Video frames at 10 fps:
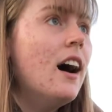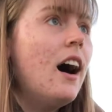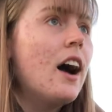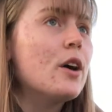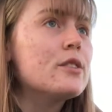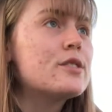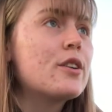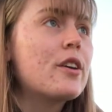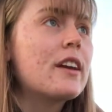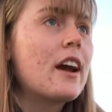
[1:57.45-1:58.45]
I also
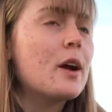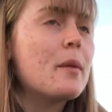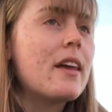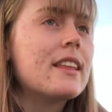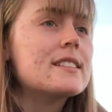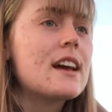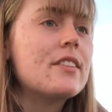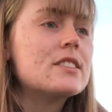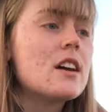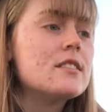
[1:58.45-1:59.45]
don't care about things
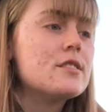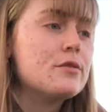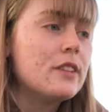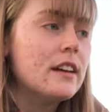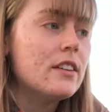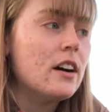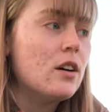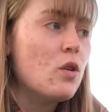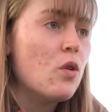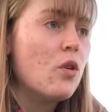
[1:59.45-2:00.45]
having tons of flavor
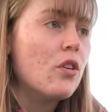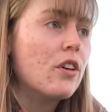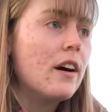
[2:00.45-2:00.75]
or